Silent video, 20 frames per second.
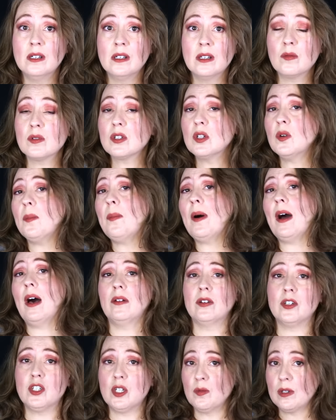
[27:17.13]
There was no
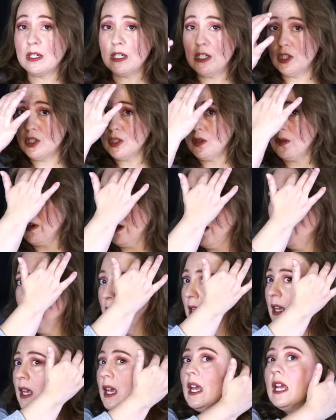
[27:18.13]
apology when he showed up.
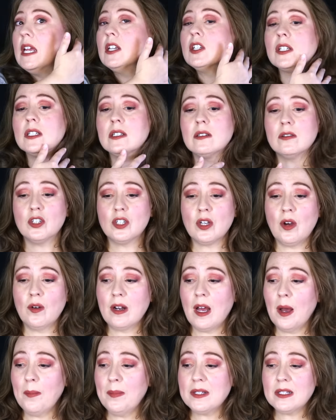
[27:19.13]
He just showed
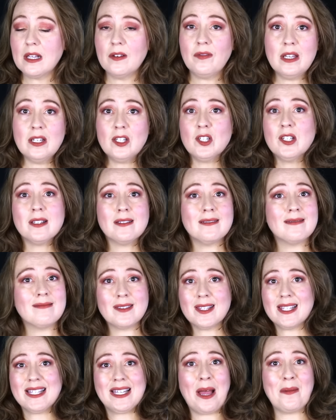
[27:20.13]
up as if he just
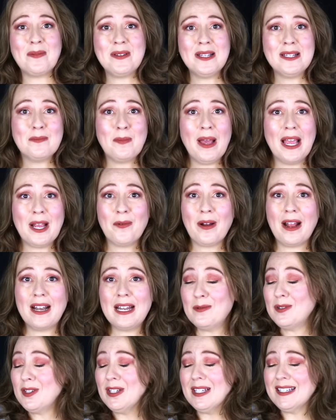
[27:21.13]
stopped his bike ride.
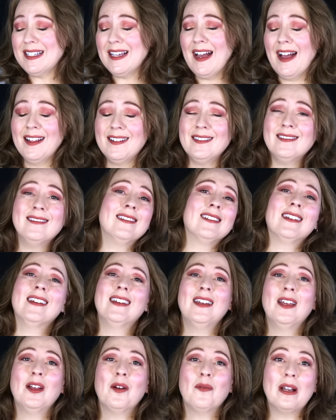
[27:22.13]
He was just done,
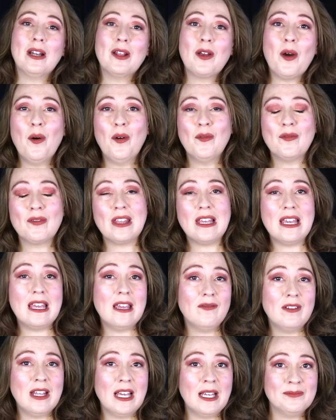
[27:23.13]
ready to go home for the
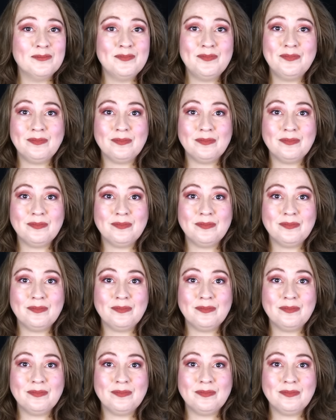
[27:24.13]
evening.